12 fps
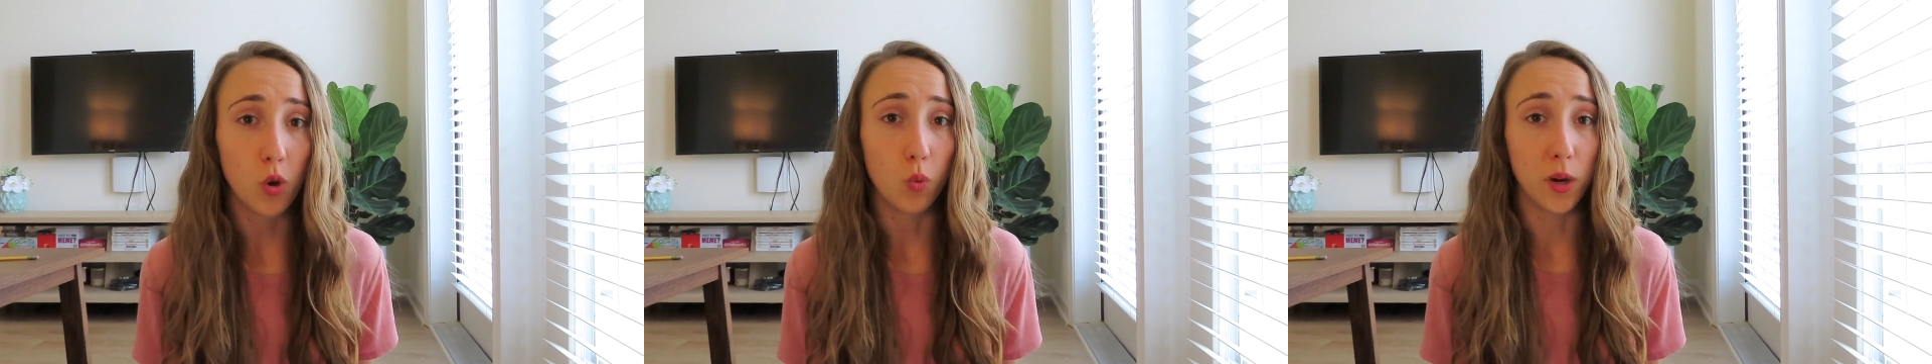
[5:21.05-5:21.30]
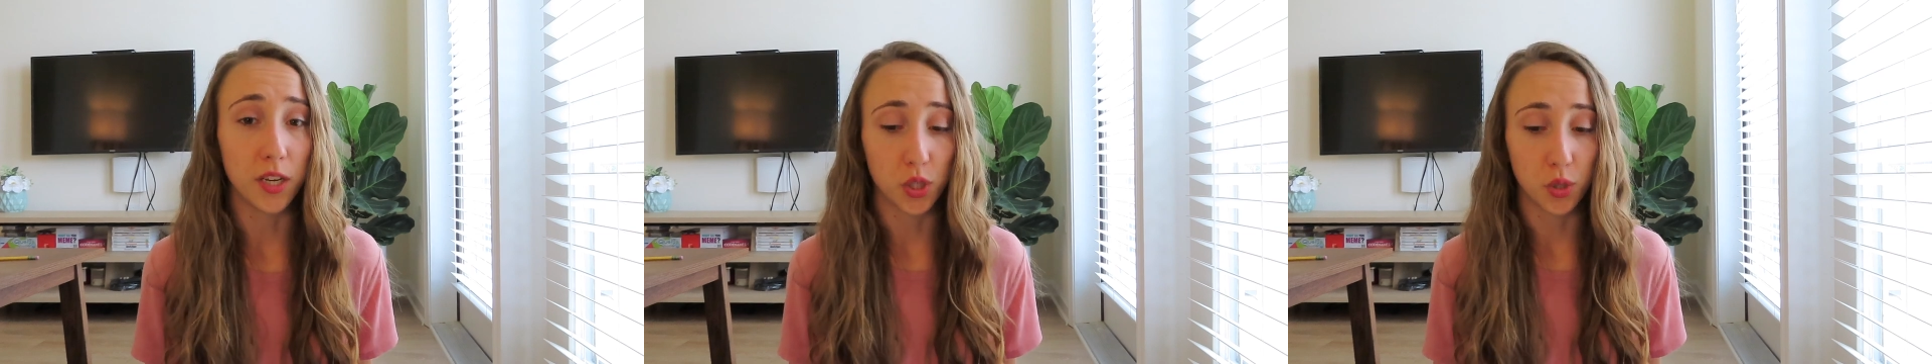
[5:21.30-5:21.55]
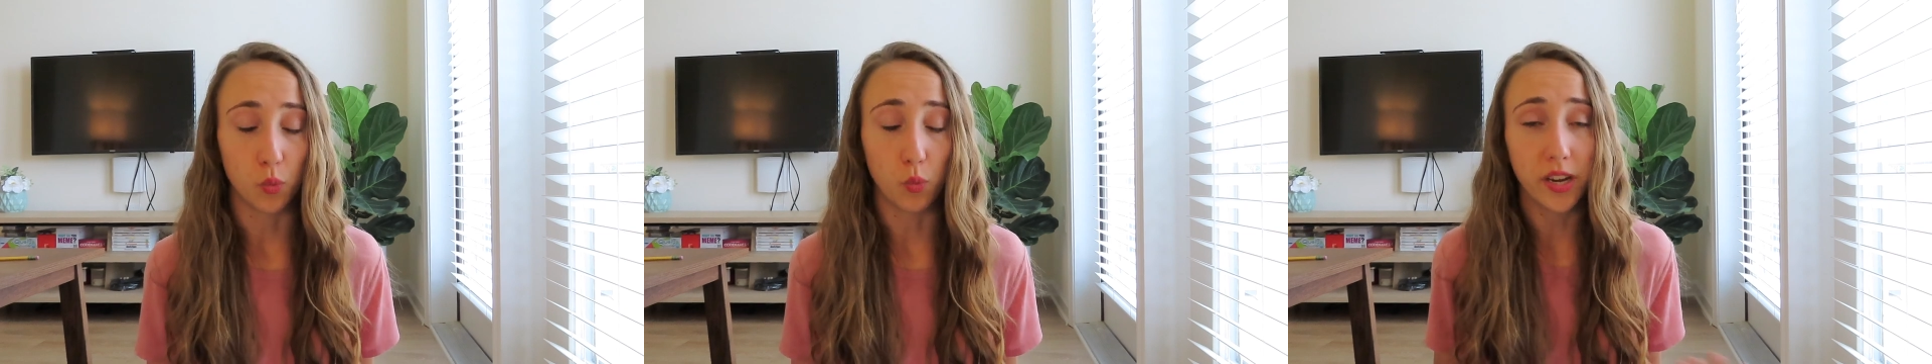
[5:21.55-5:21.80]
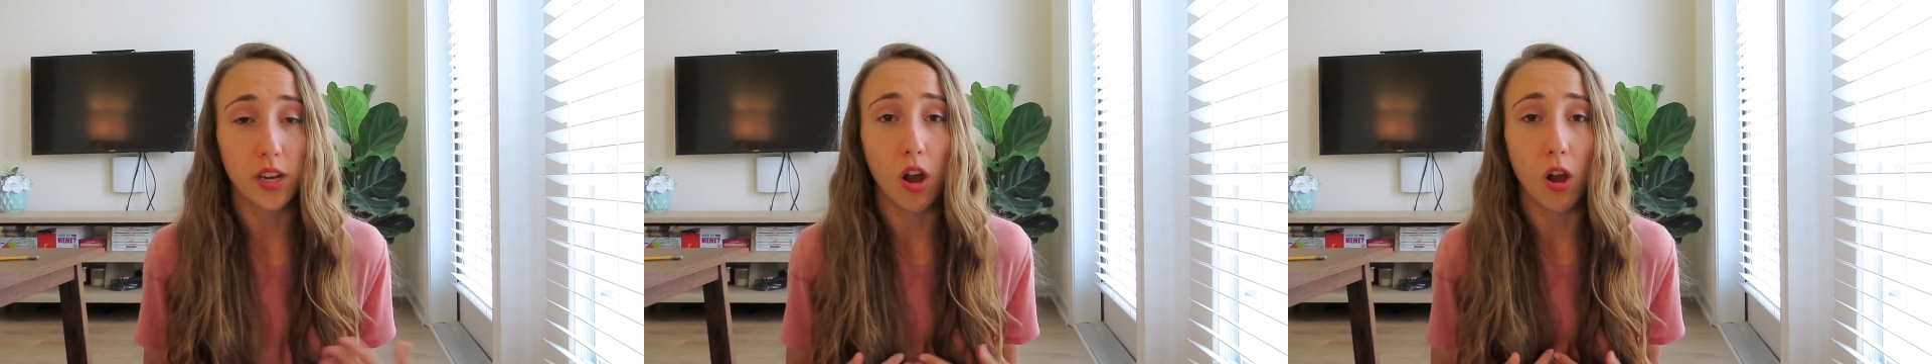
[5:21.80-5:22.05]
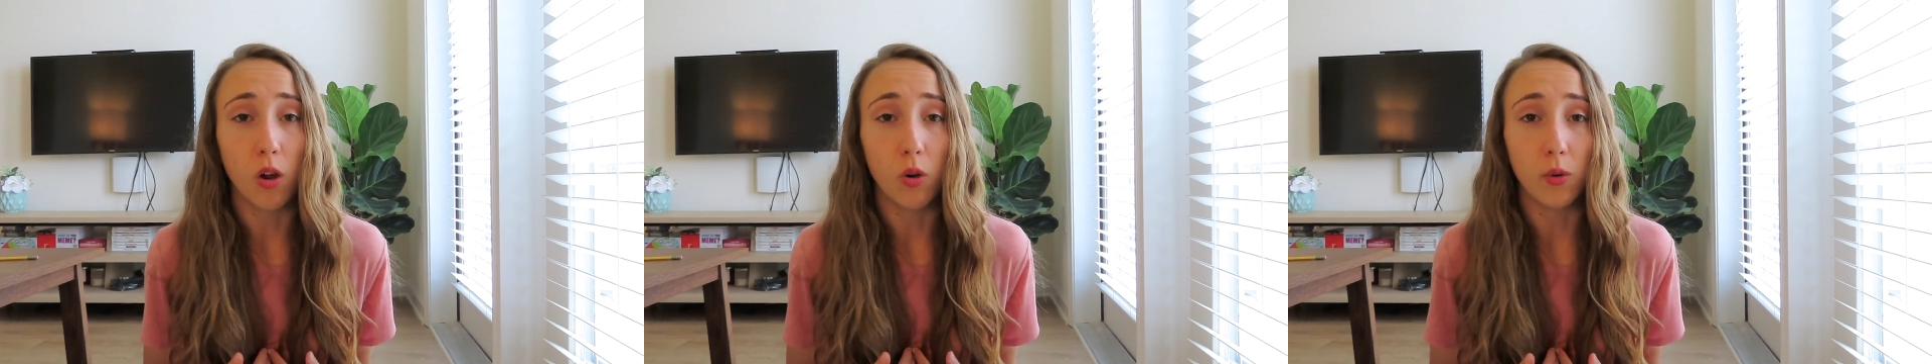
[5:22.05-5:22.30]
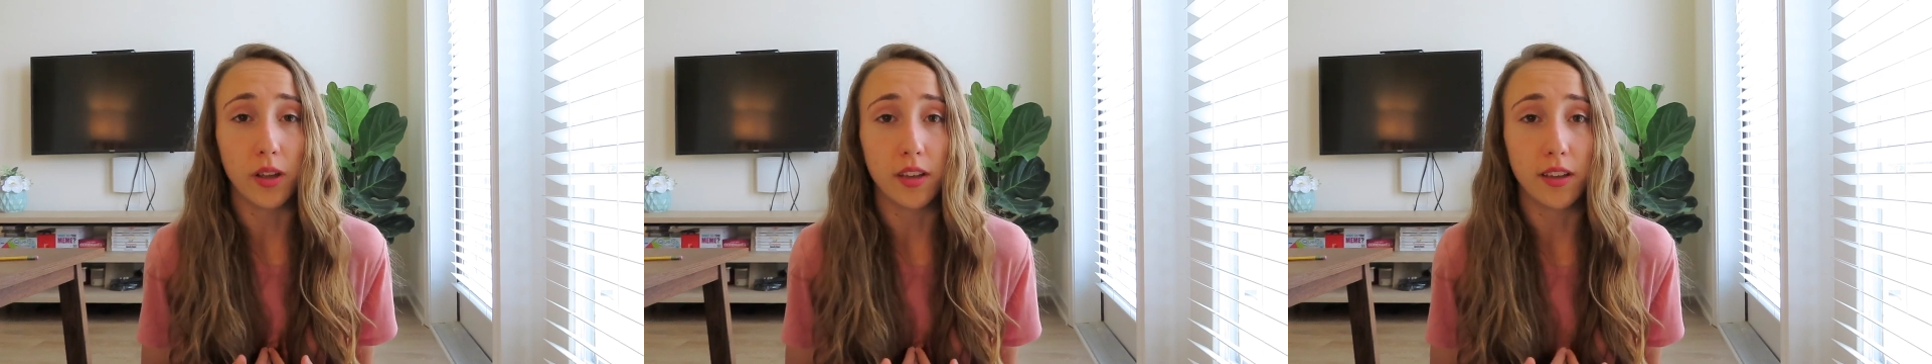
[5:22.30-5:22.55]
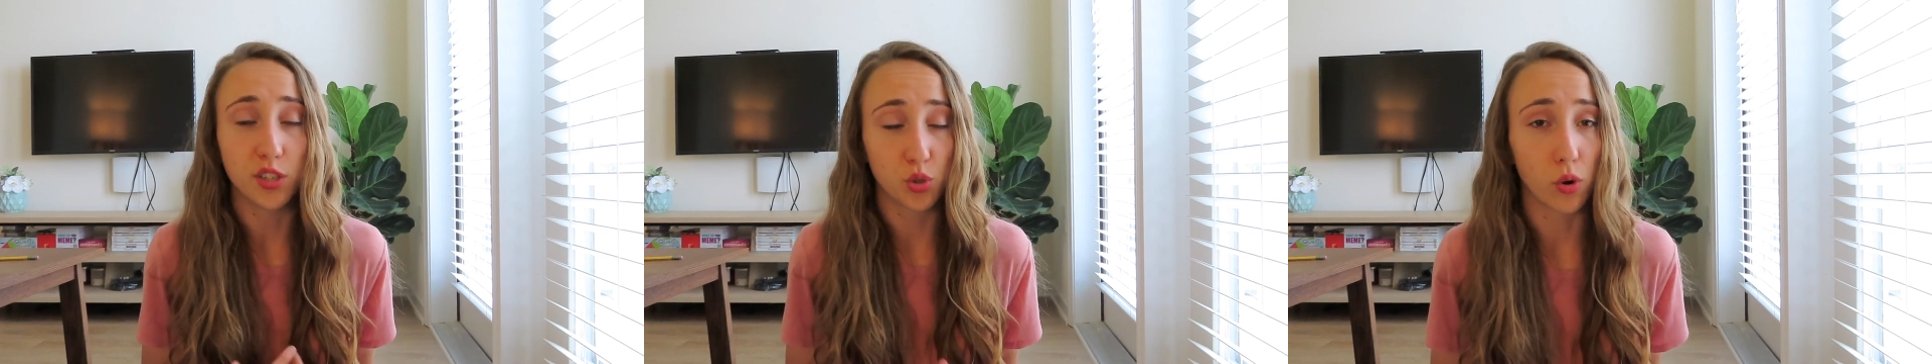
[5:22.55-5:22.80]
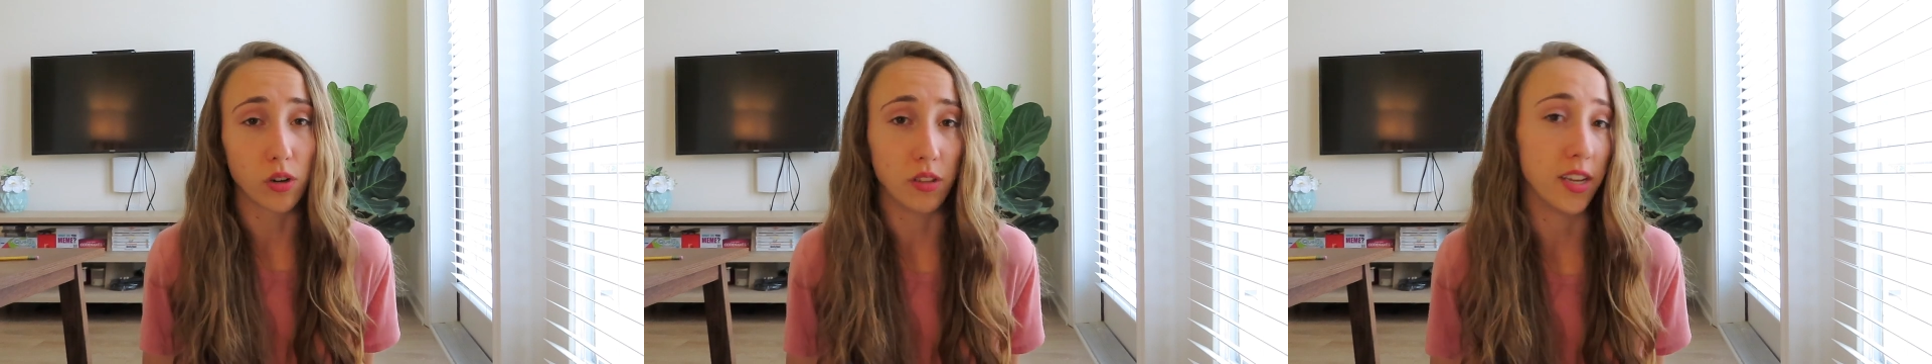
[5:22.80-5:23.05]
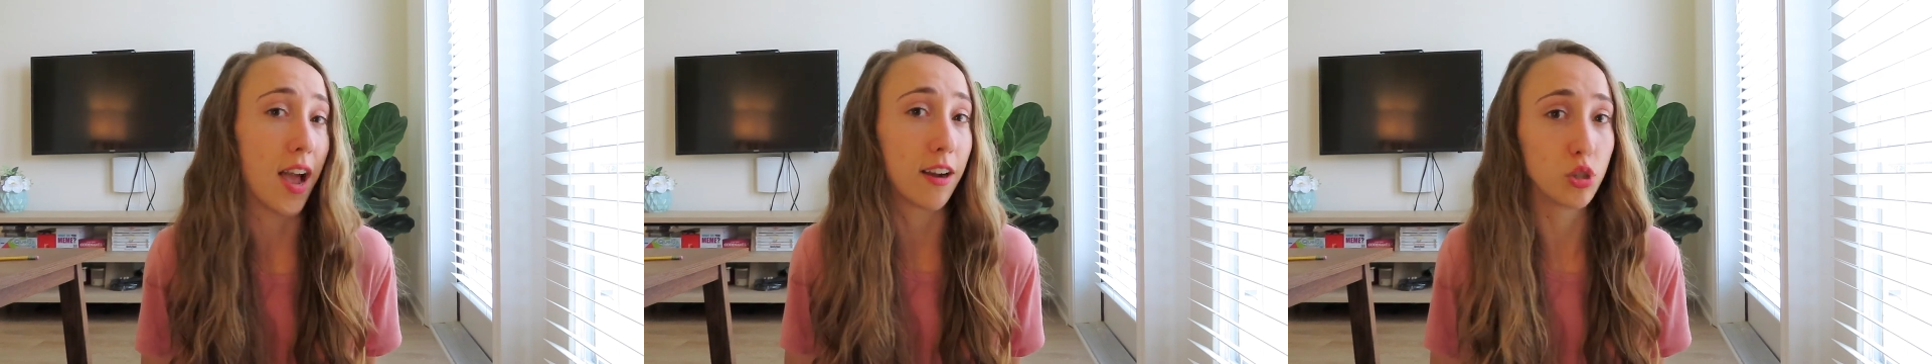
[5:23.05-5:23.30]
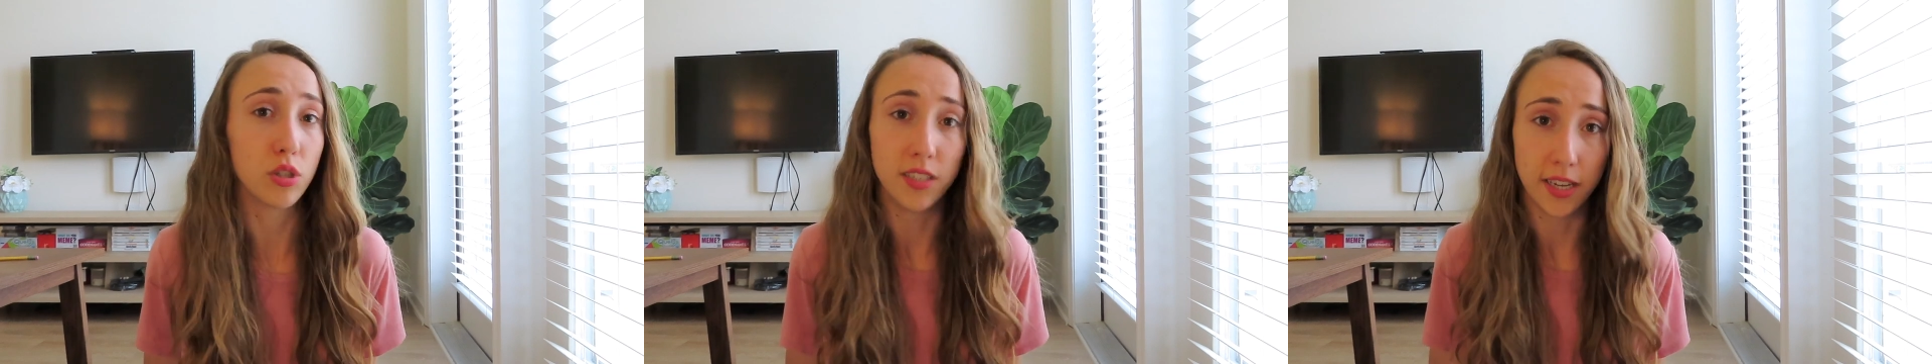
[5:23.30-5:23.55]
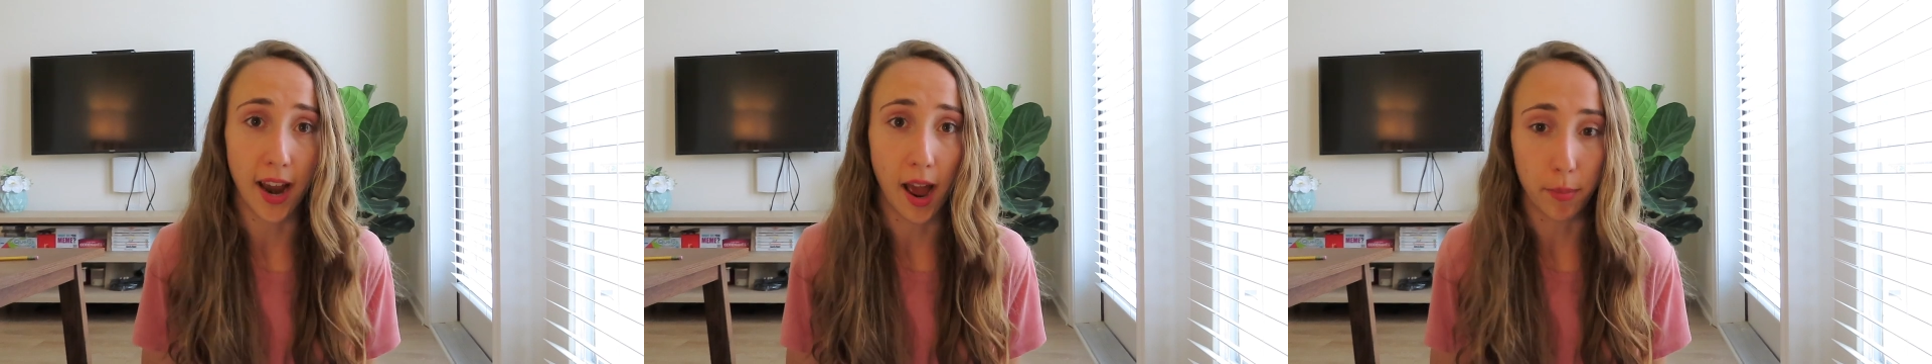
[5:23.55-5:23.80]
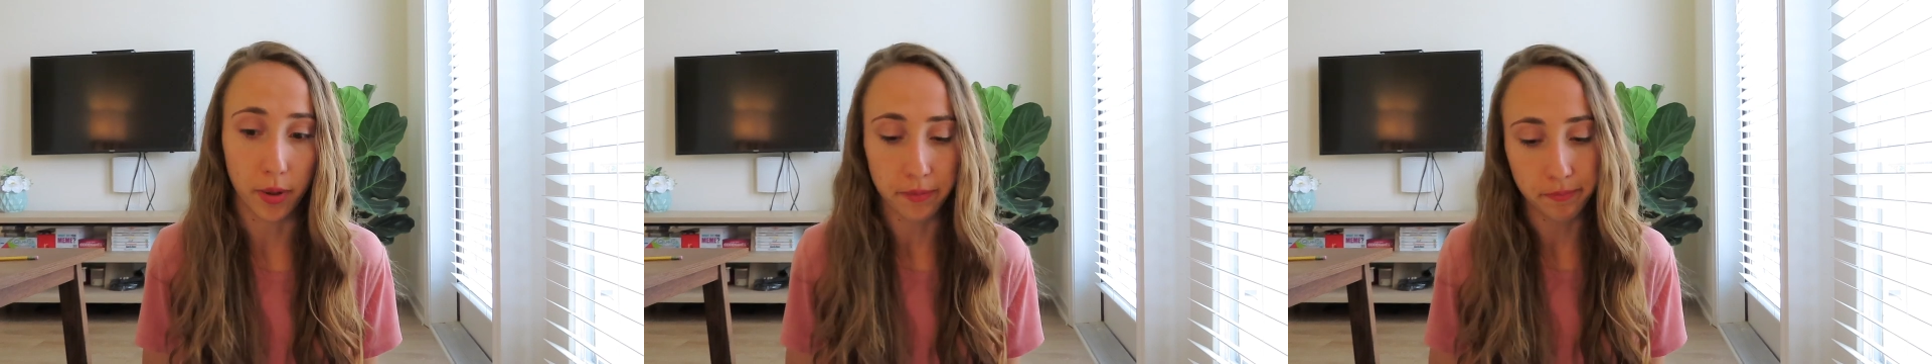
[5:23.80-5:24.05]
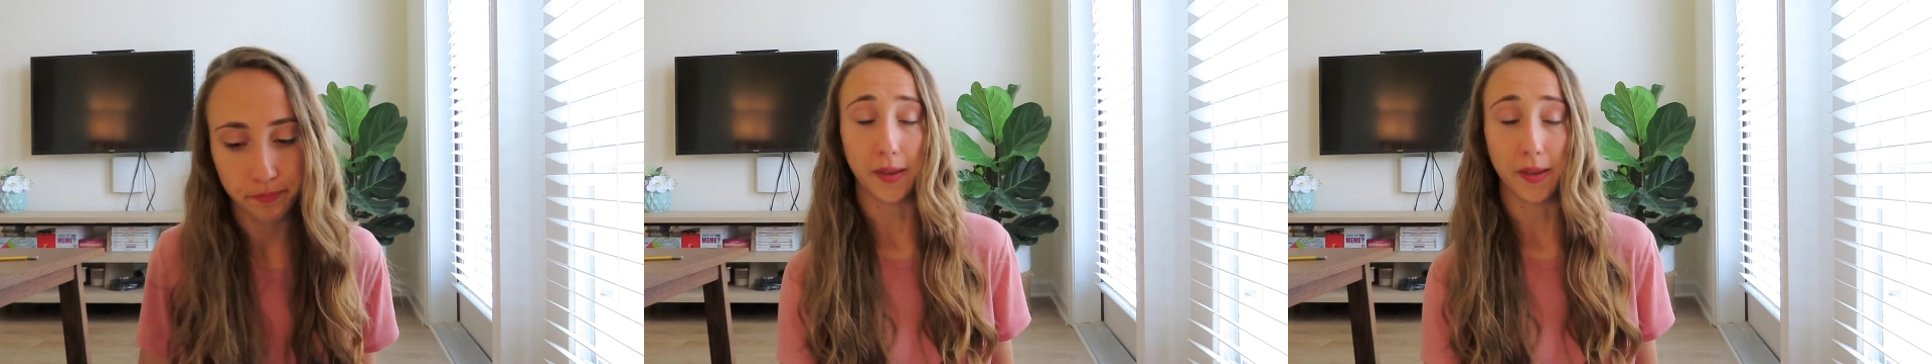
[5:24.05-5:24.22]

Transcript: which we know historically actually did happen.